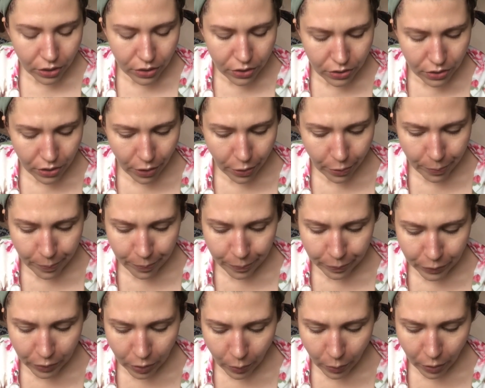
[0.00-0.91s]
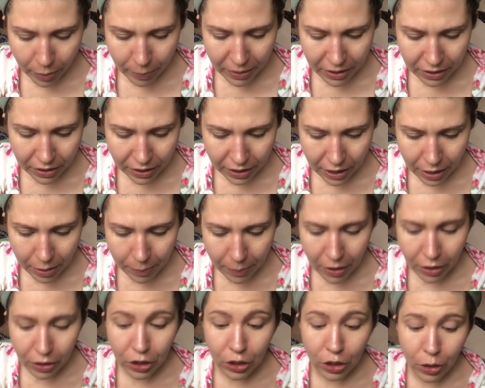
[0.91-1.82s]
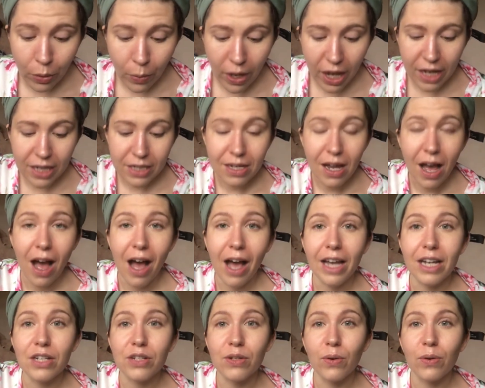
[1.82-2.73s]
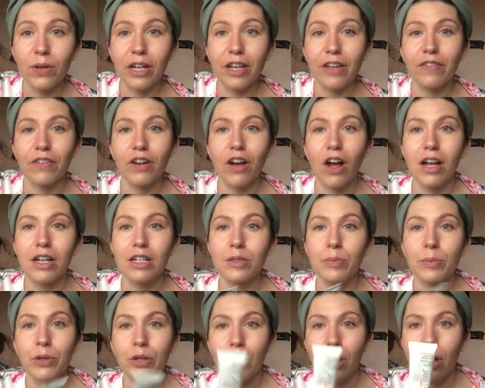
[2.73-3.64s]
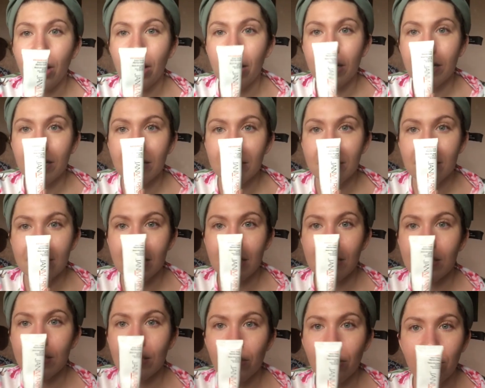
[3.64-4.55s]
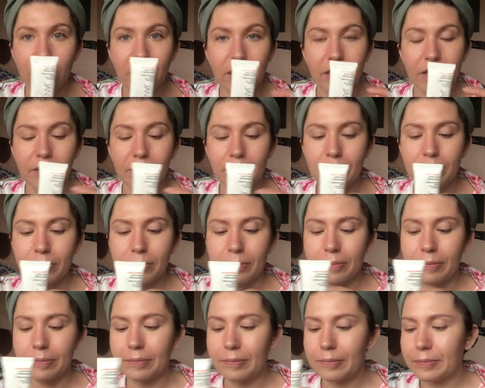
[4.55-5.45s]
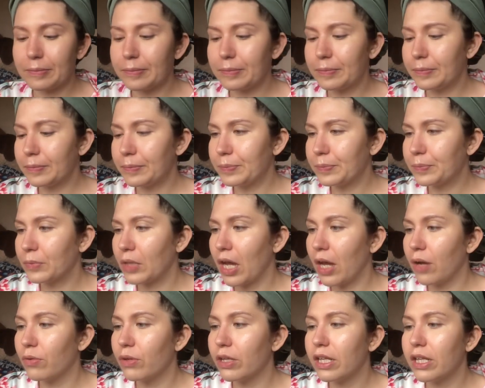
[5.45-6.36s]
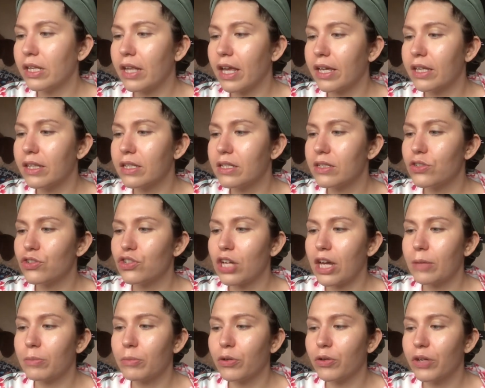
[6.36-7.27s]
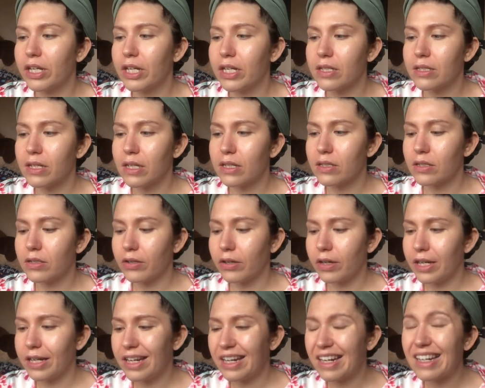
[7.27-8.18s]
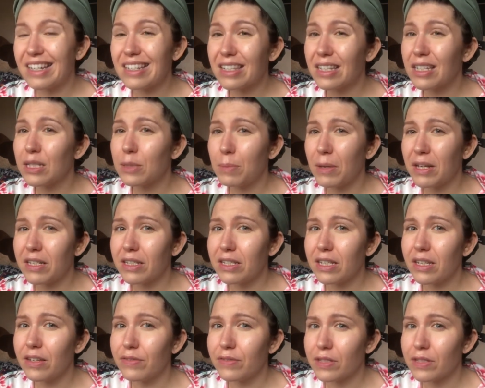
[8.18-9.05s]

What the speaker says: So, what am I thinking about? You know what? I totally forgot to put on sunscreen. I really like this Jen Marini sunscreen. It is expensive.